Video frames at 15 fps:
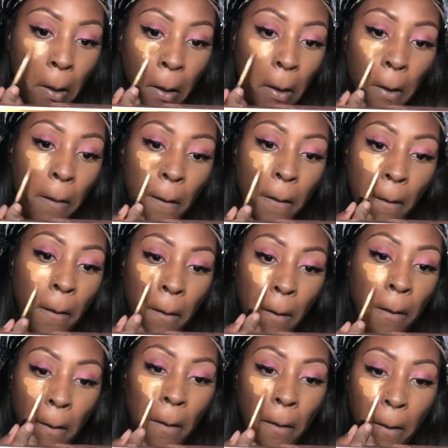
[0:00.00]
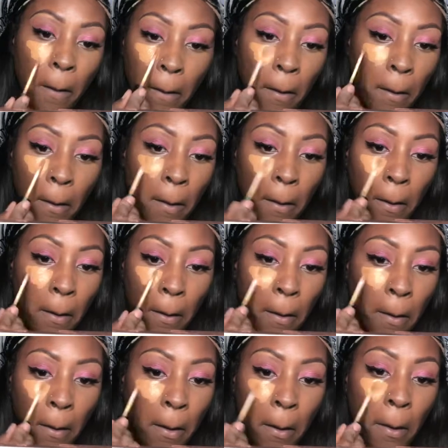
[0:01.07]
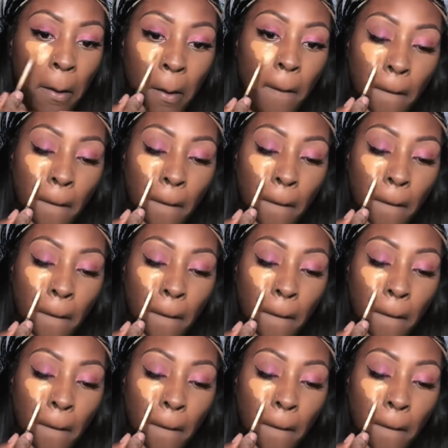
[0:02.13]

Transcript: concealer again just to brighten